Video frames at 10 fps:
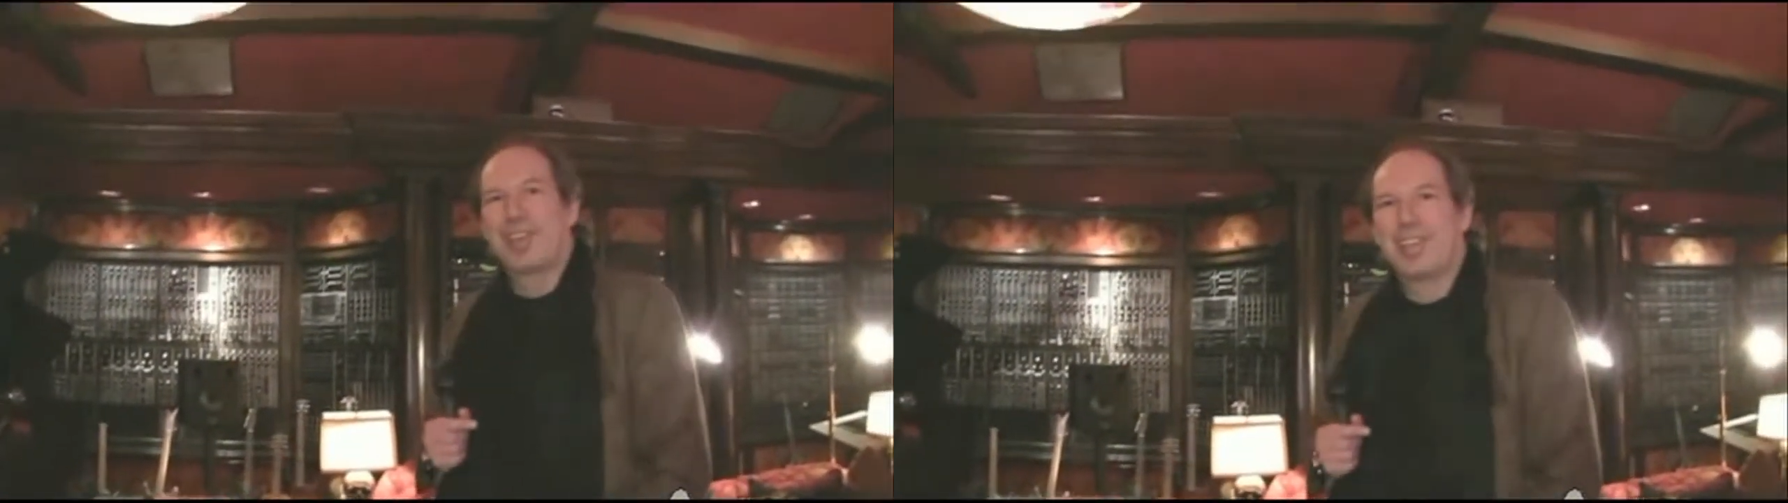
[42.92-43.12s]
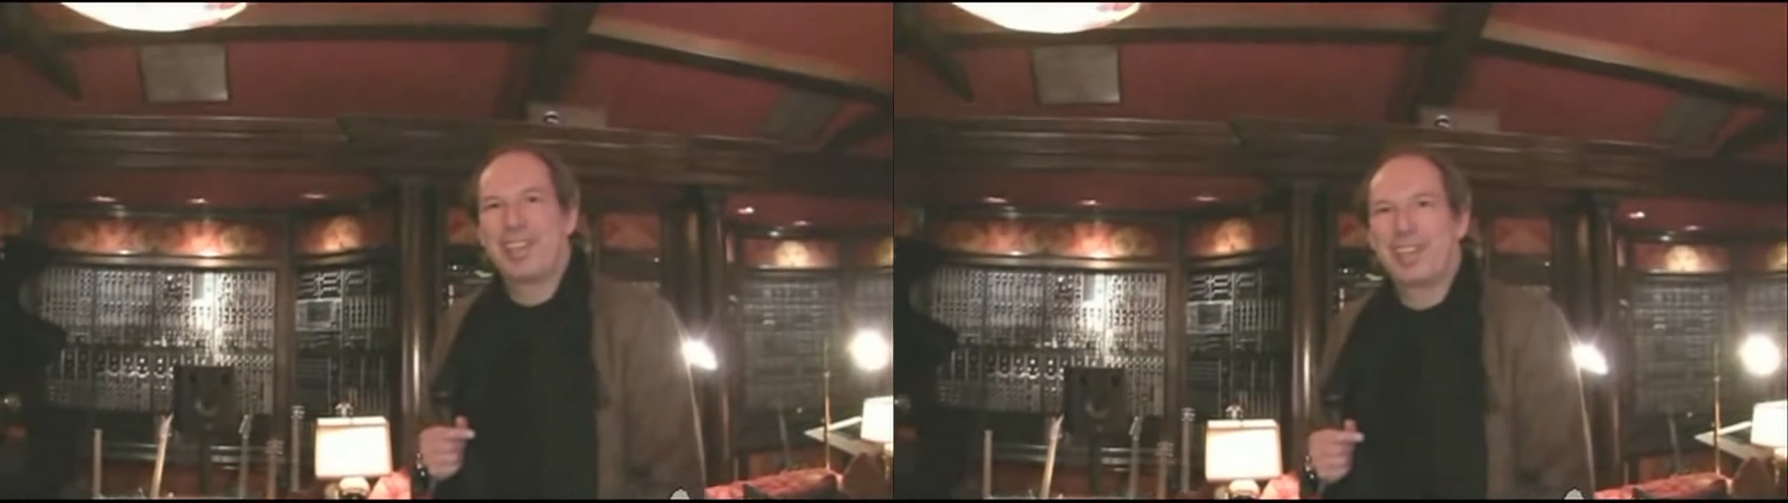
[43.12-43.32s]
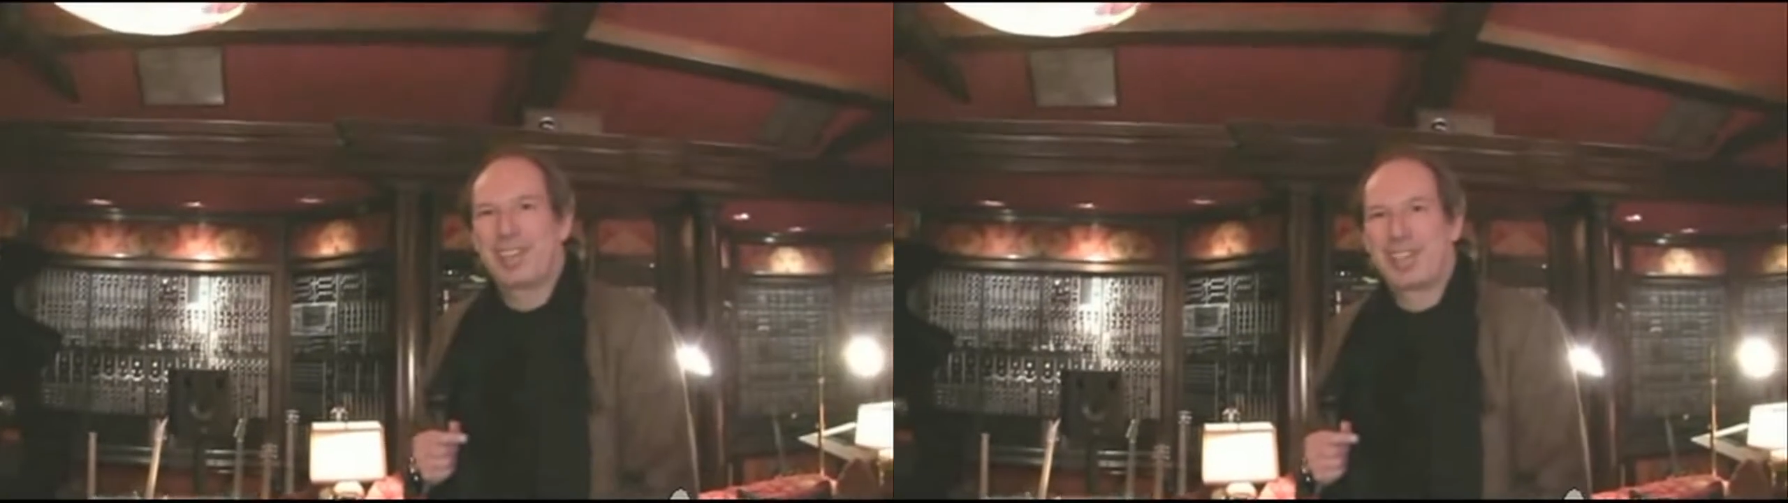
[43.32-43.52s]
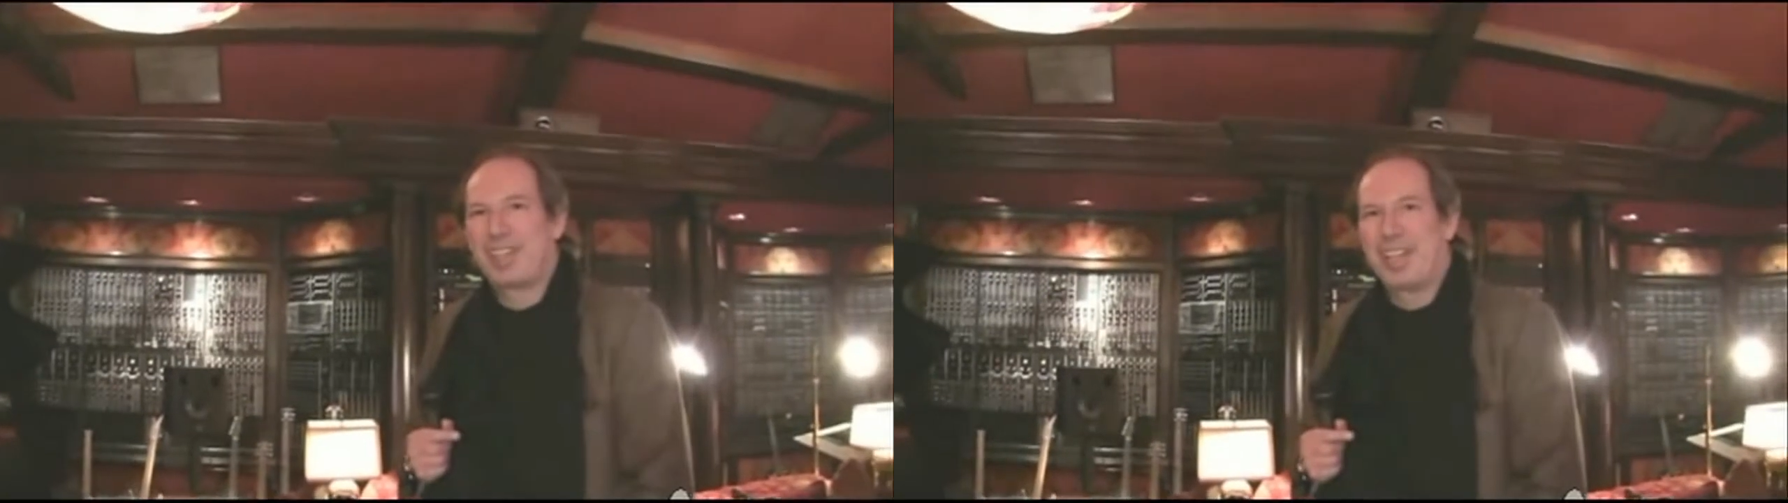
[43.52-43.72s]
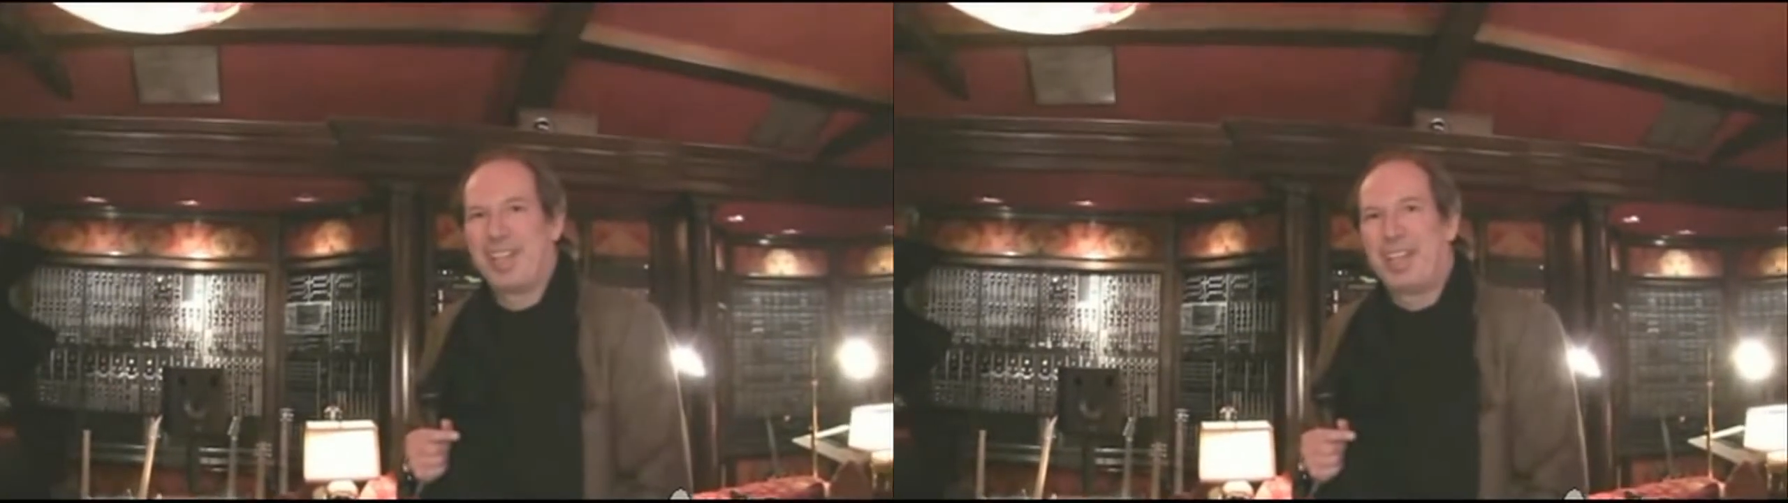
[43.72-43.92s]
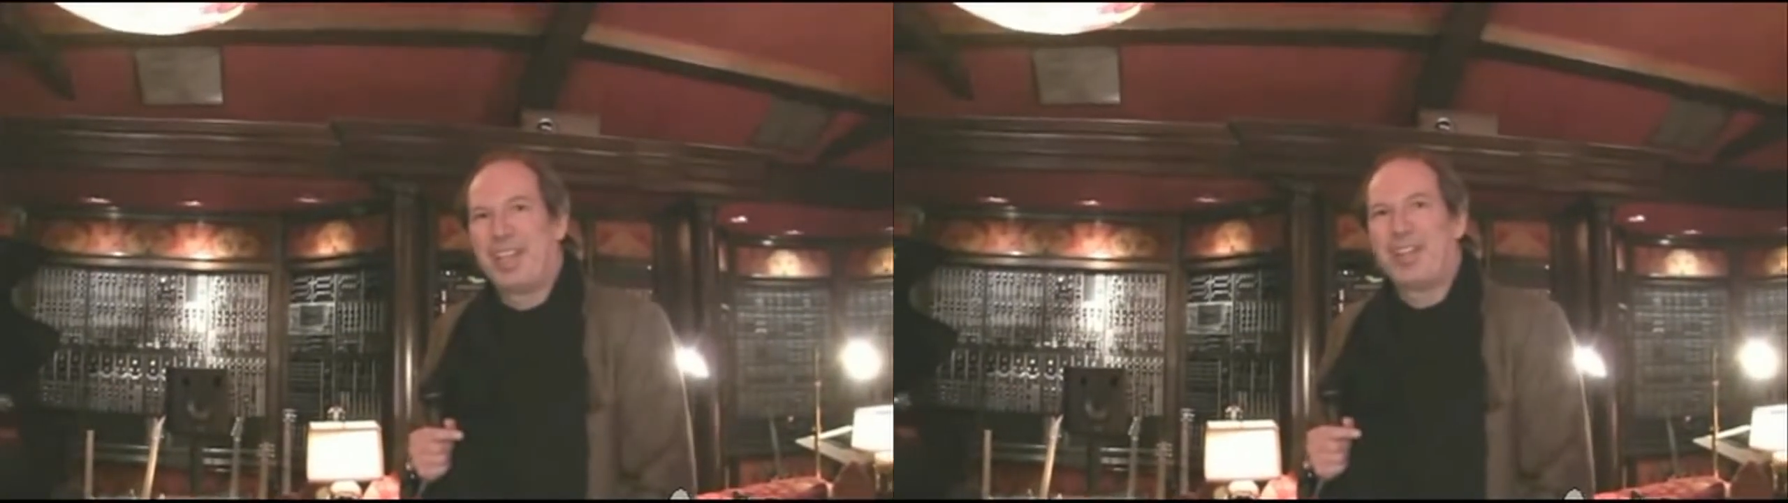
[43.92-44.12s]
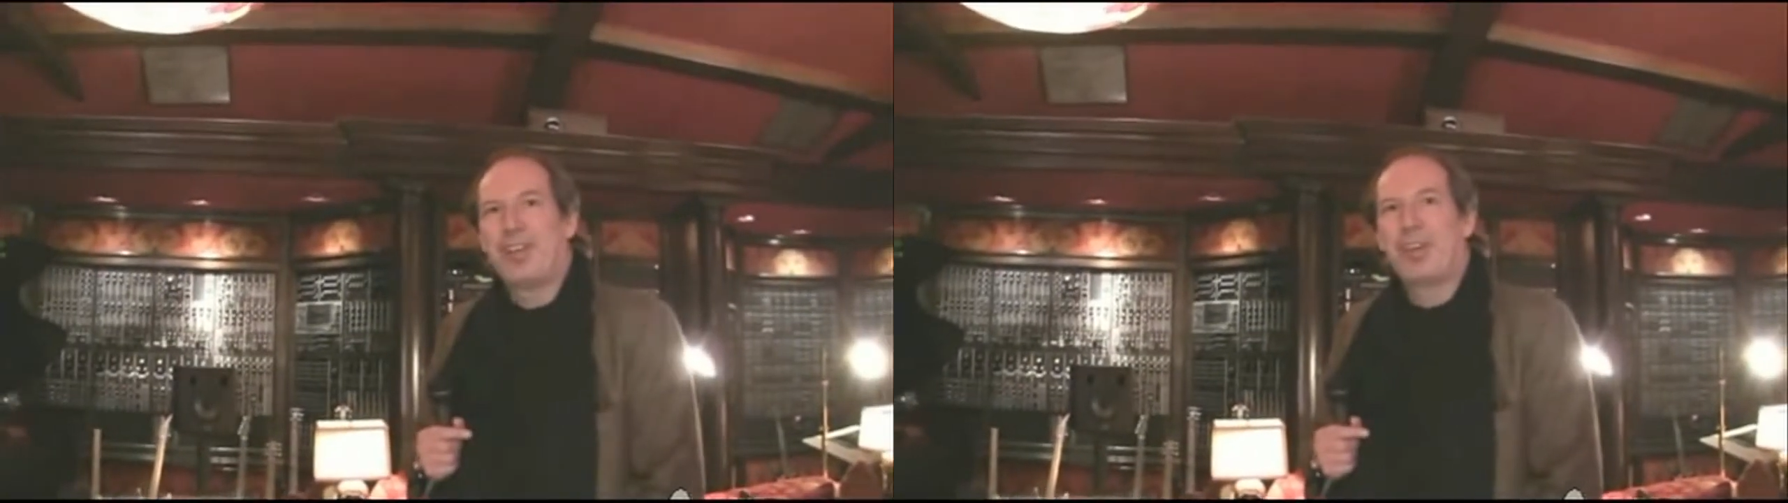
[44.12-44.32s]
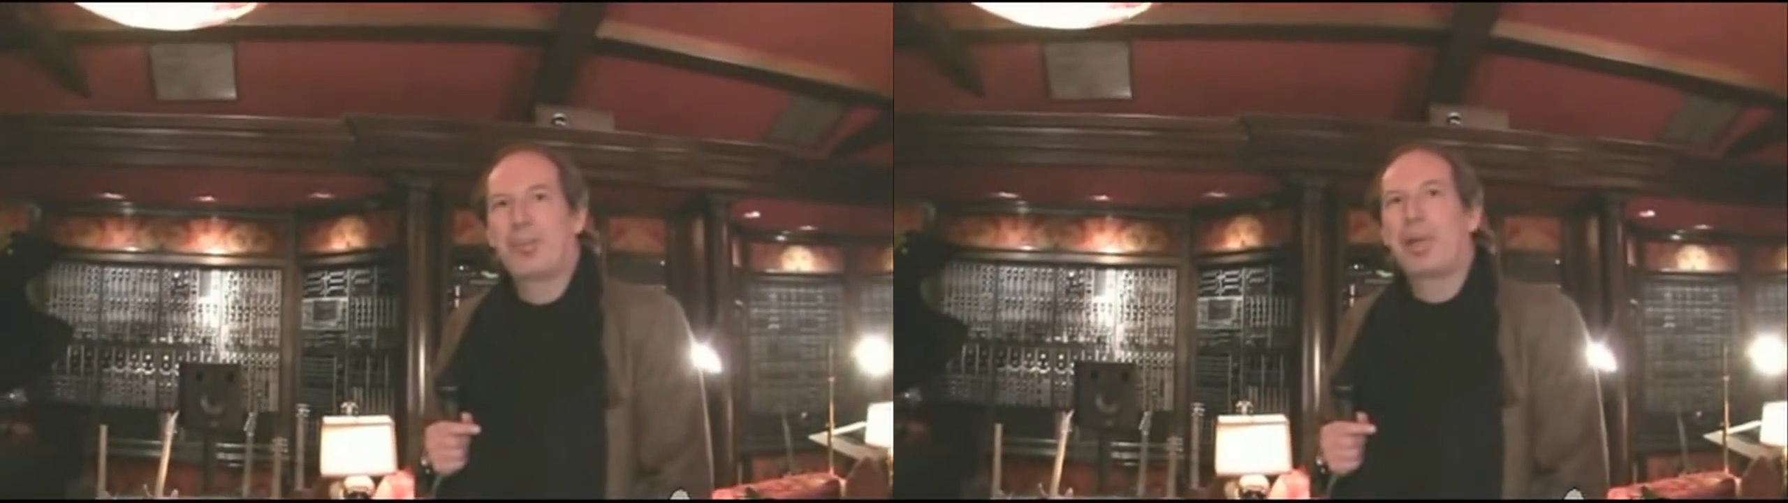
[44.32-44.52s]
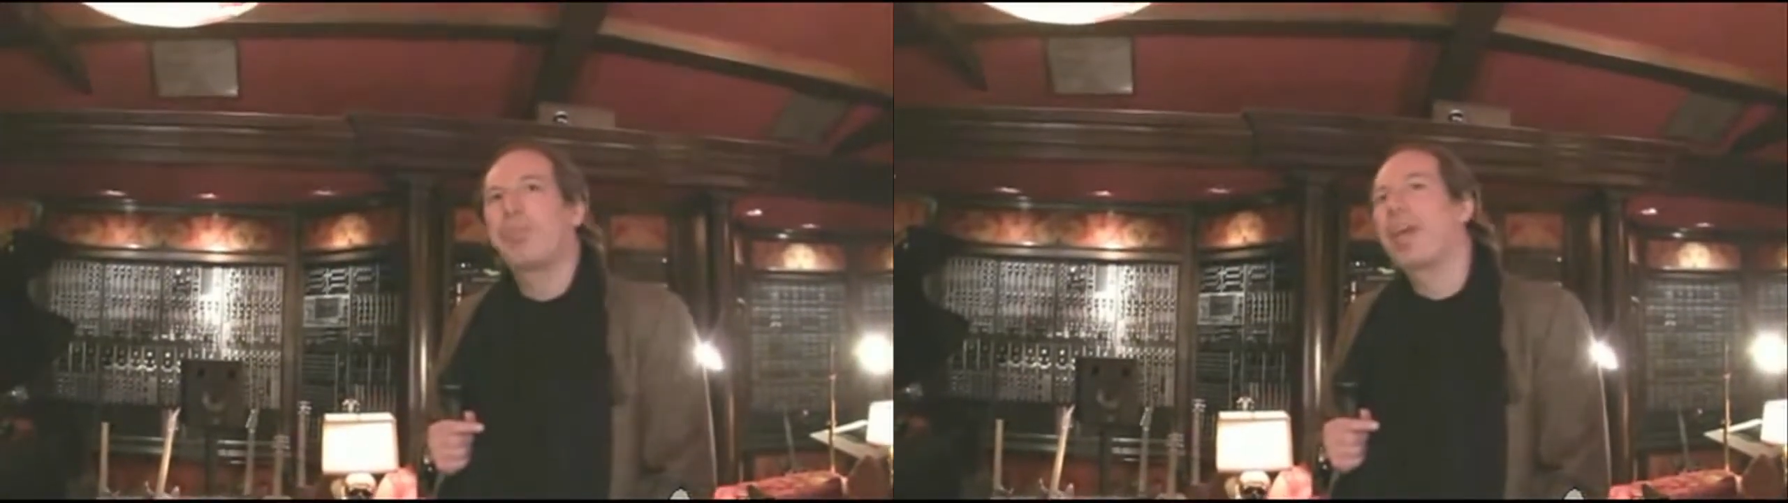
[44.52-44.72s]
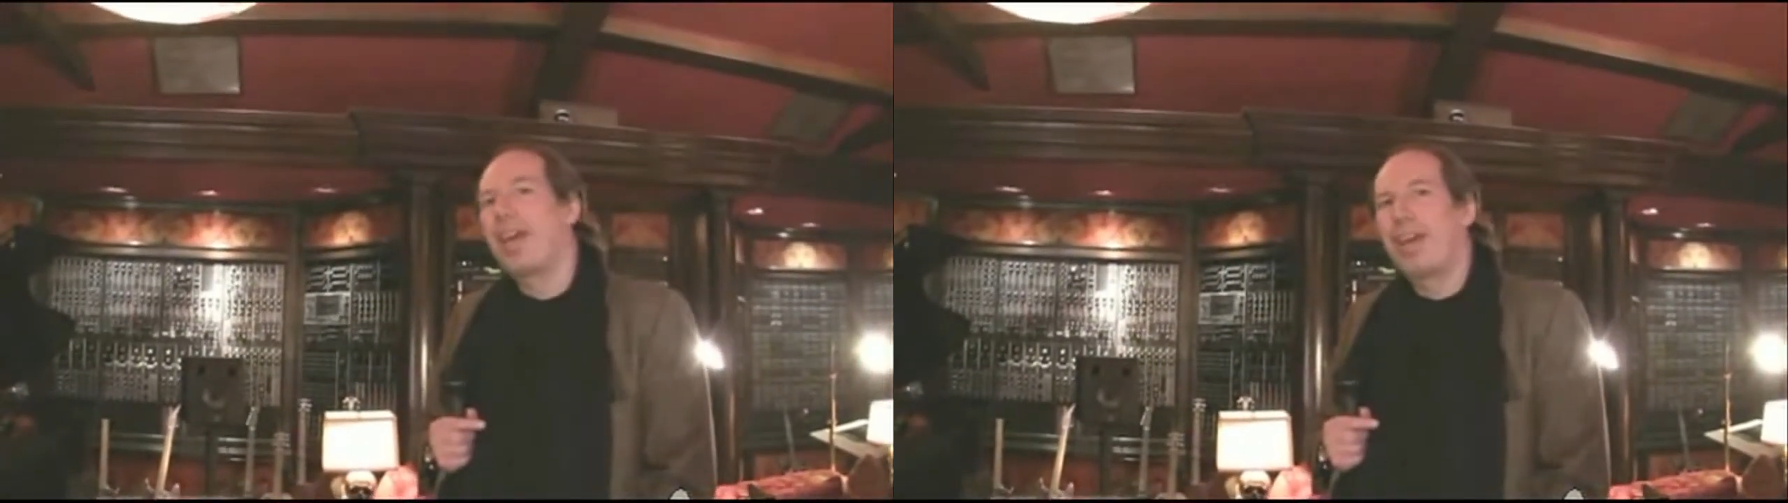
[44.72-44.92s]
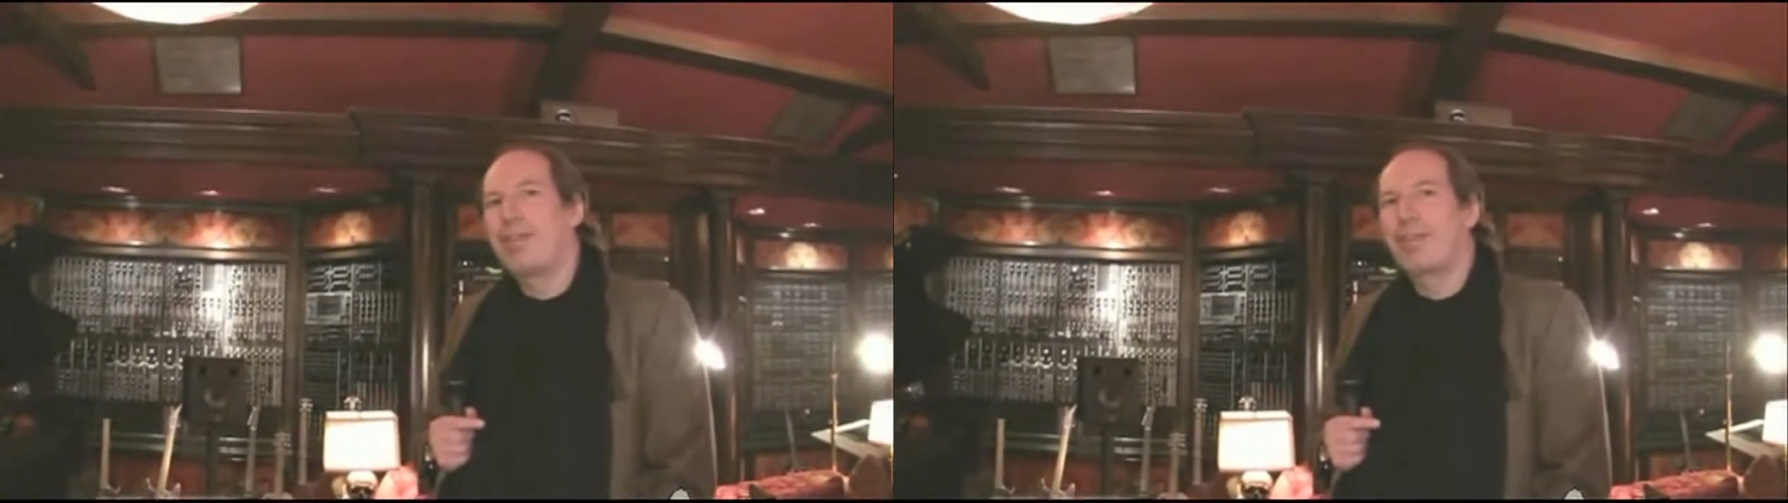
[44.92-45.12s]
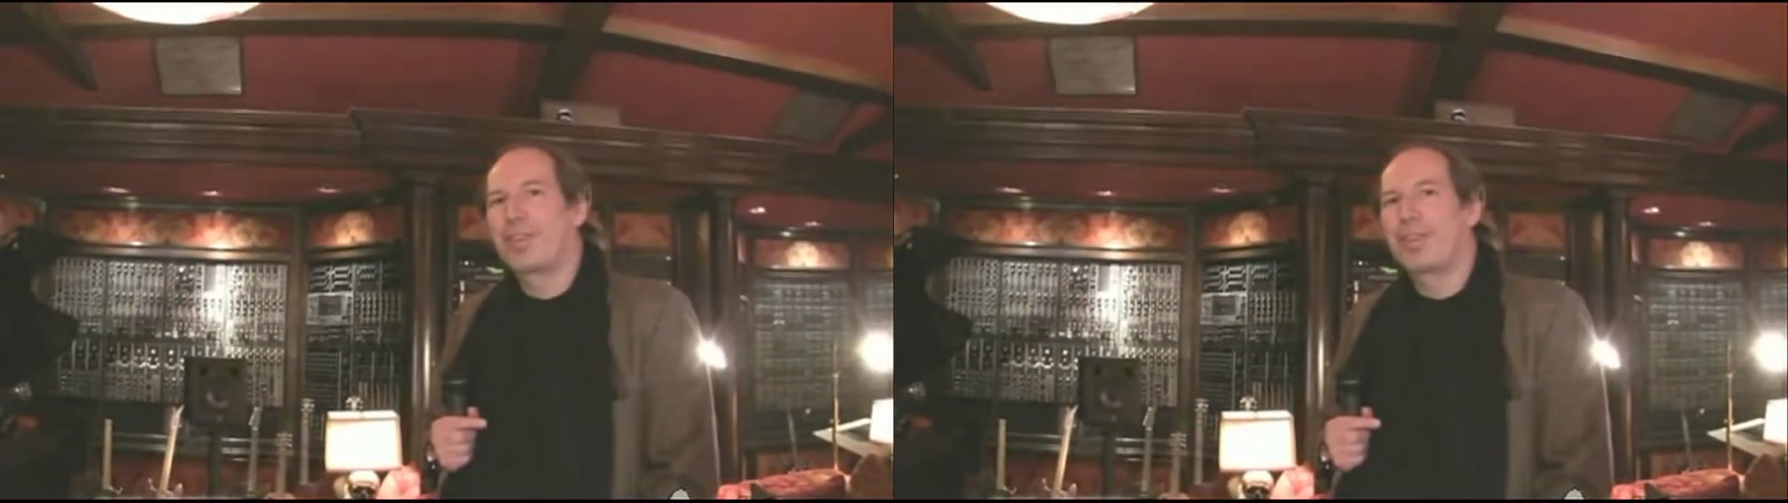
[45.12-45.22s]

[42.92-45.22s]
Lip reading: and not well behaved,